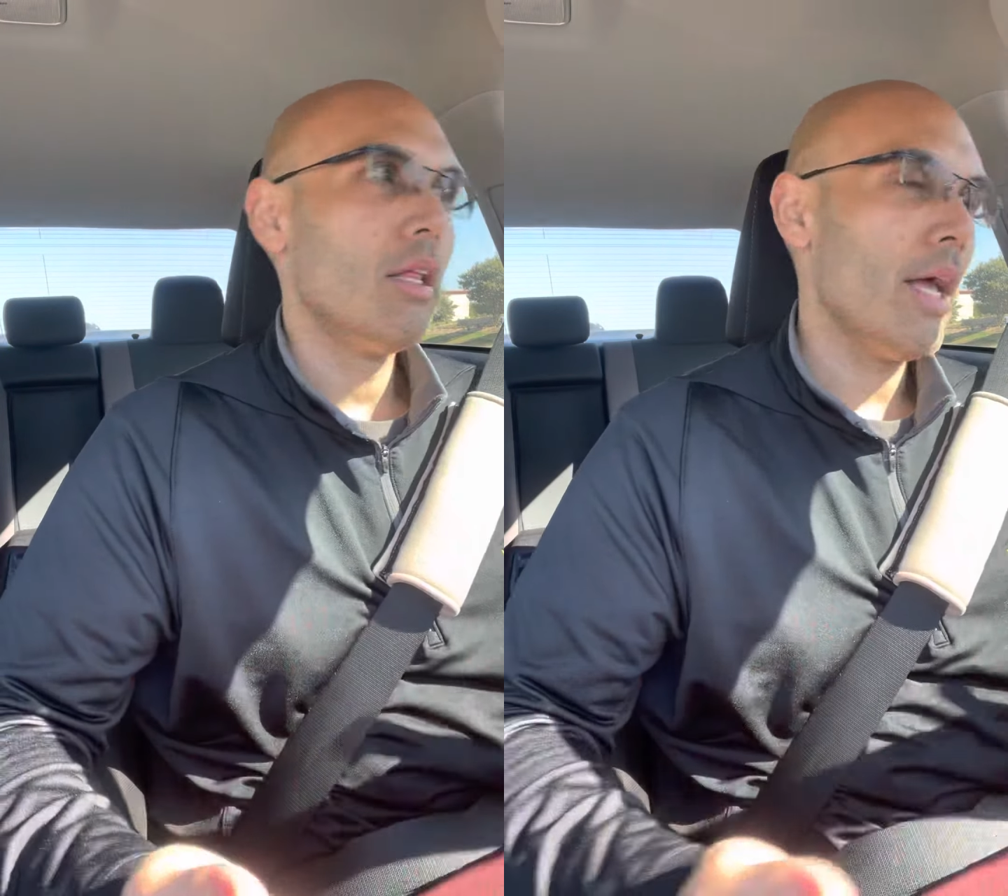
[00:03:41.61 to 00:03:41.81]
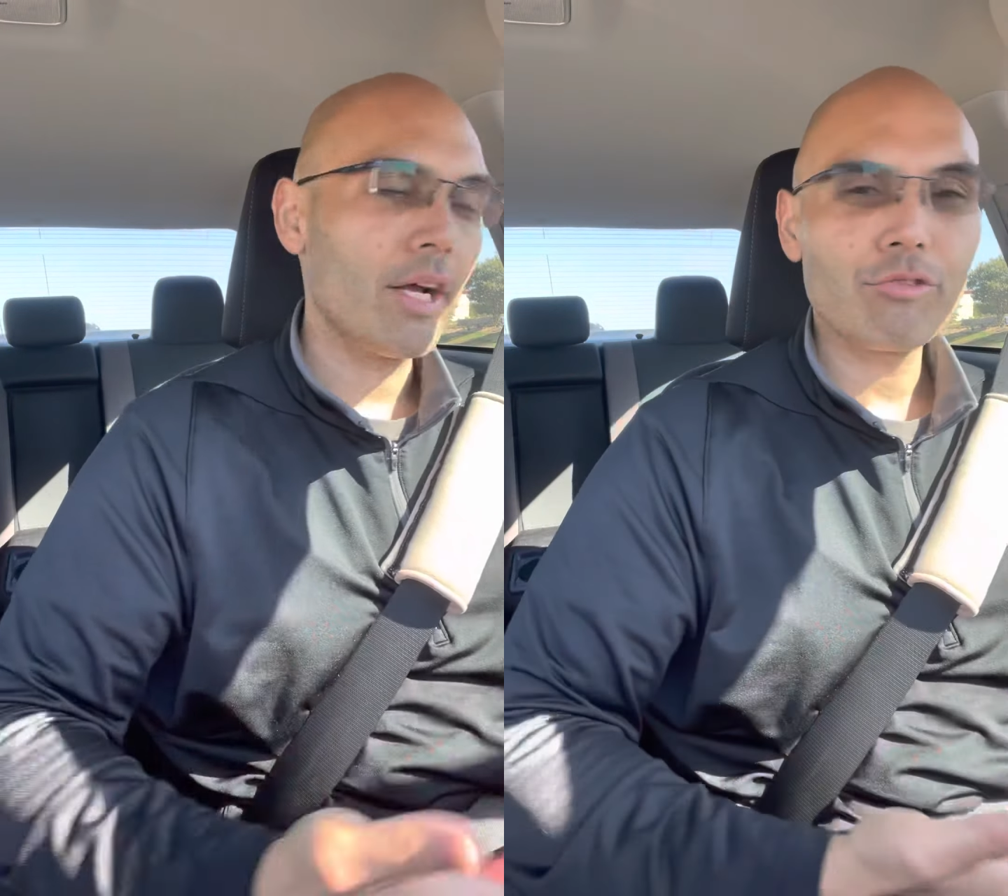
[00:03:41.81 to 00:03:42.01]

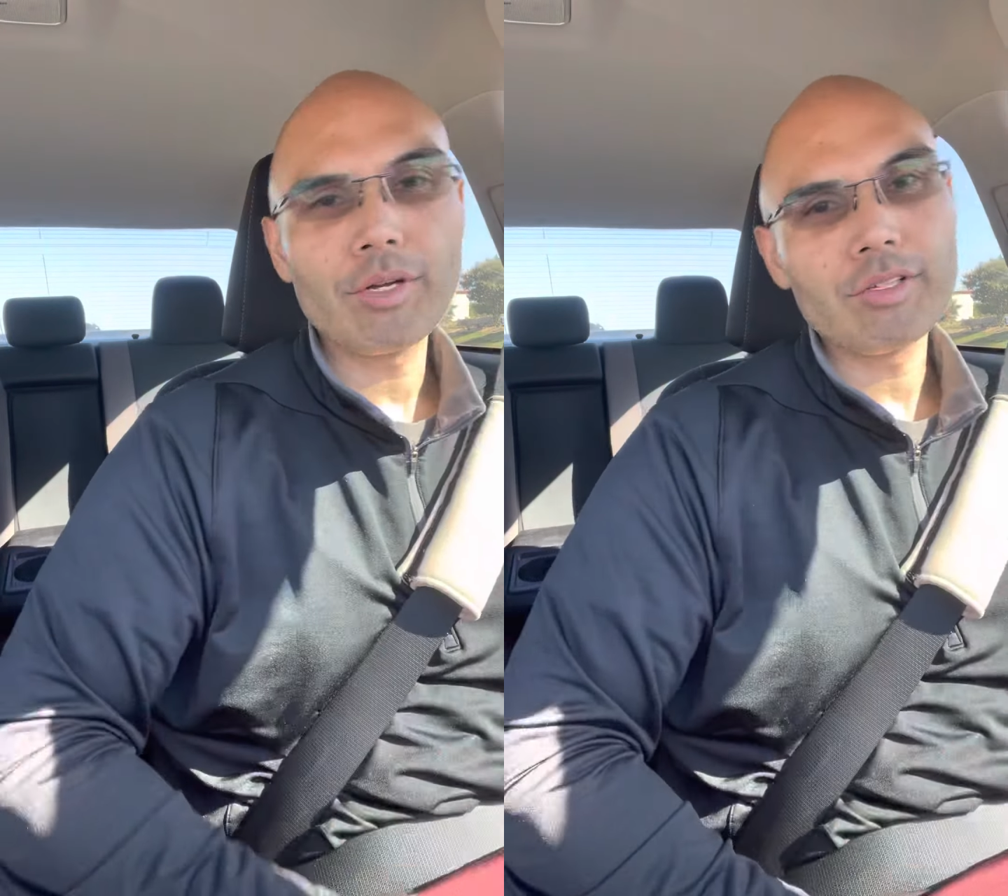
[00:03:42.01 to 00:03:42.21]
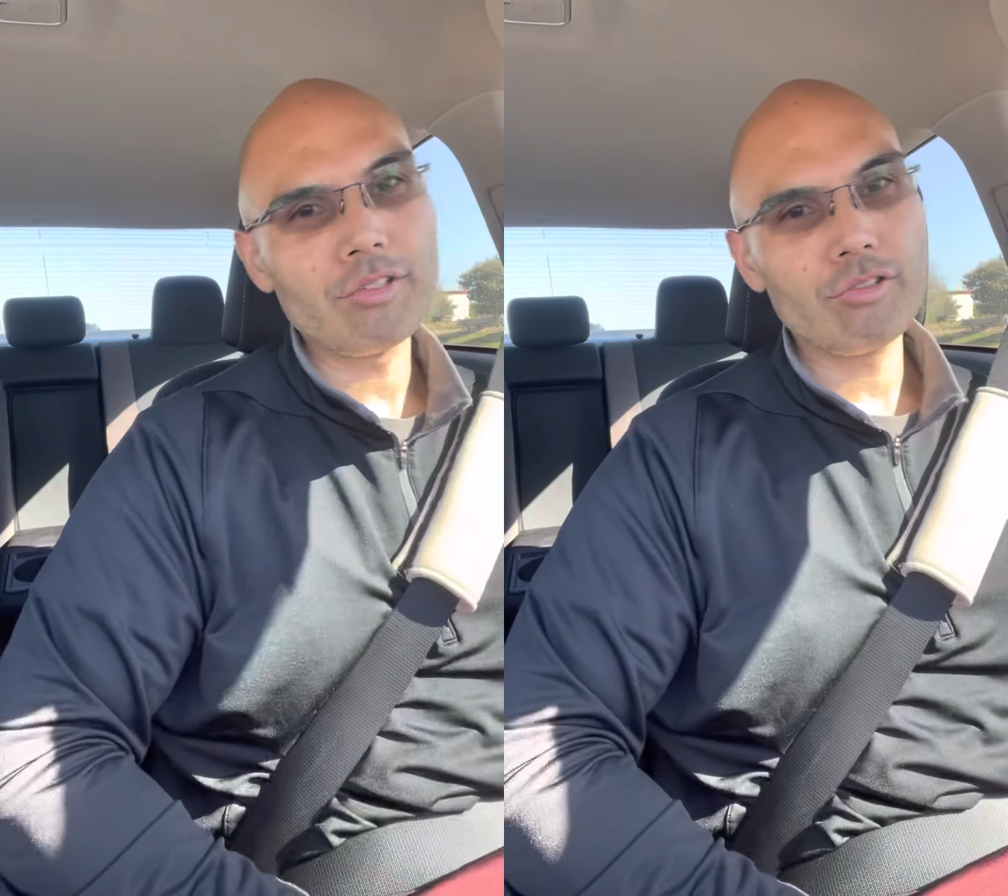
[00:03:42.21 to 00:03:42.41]

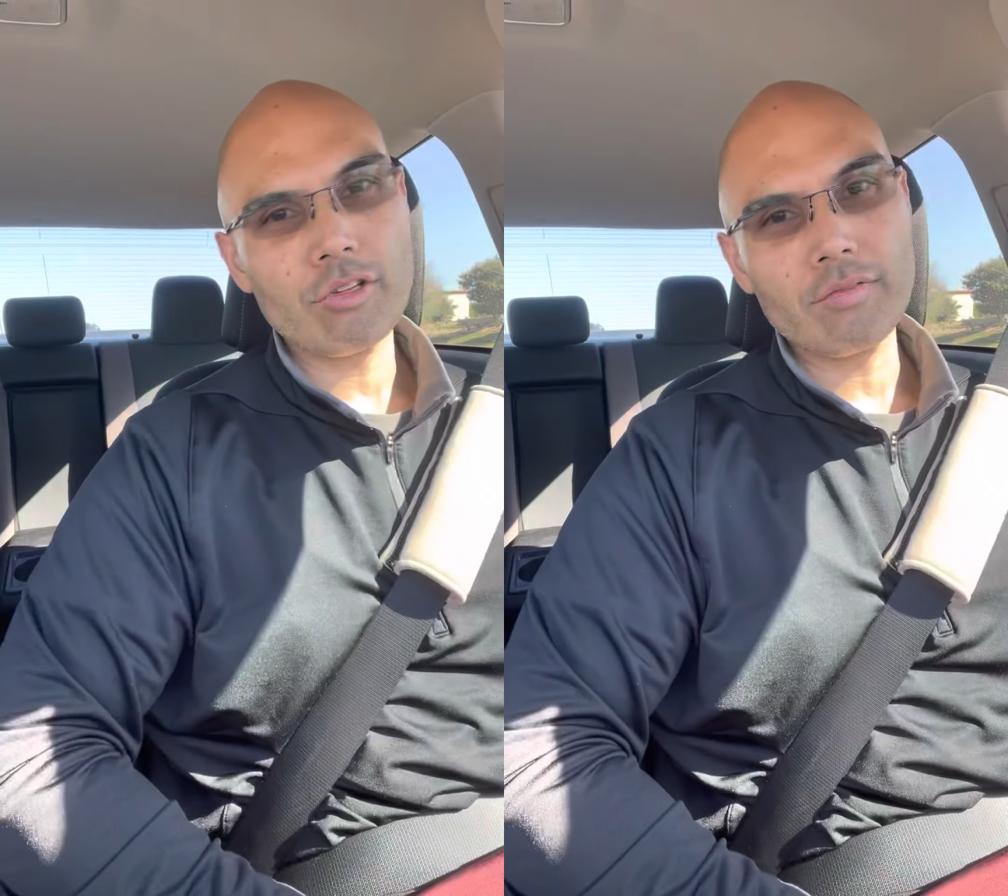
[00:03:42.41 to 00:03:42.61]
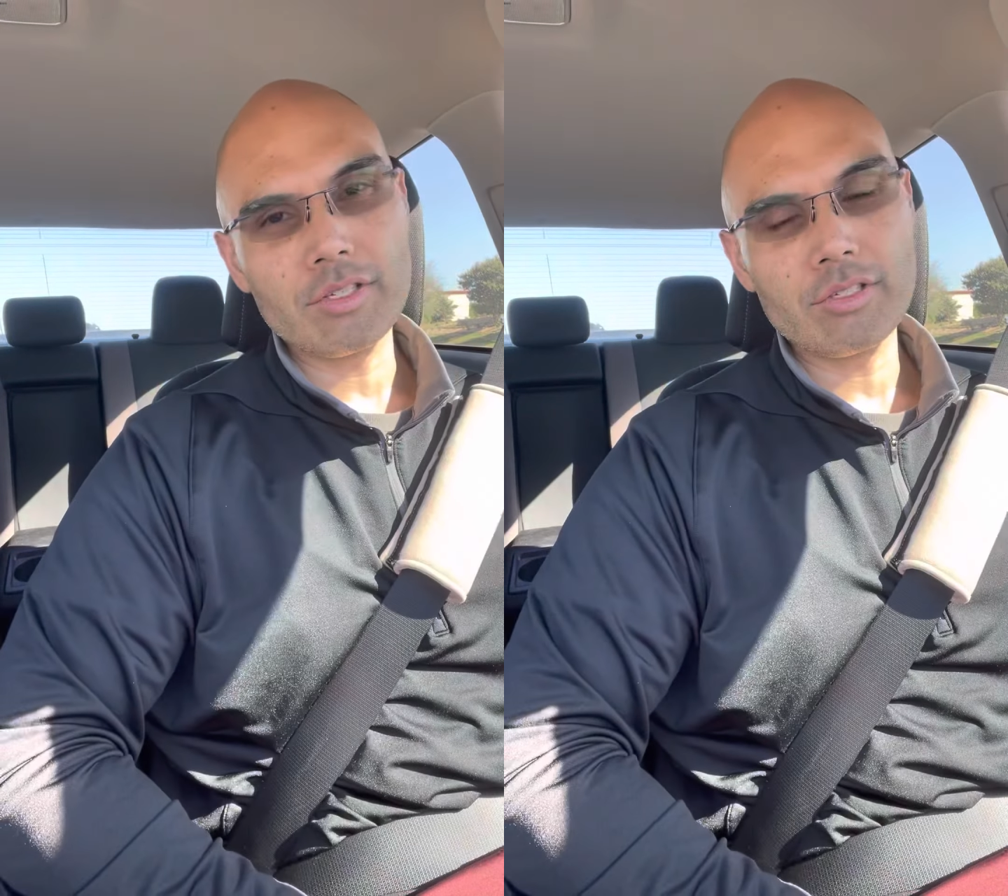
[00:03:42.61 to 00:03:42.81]
XYZ
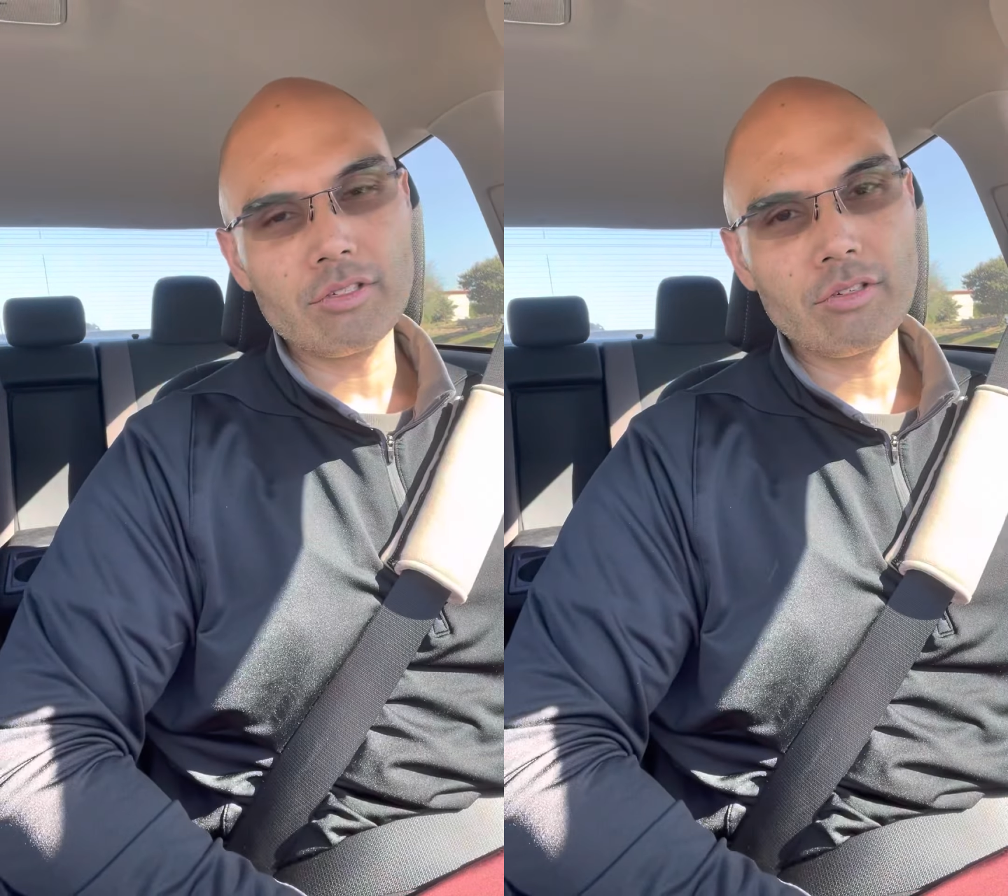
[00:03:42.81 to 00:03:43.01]
service,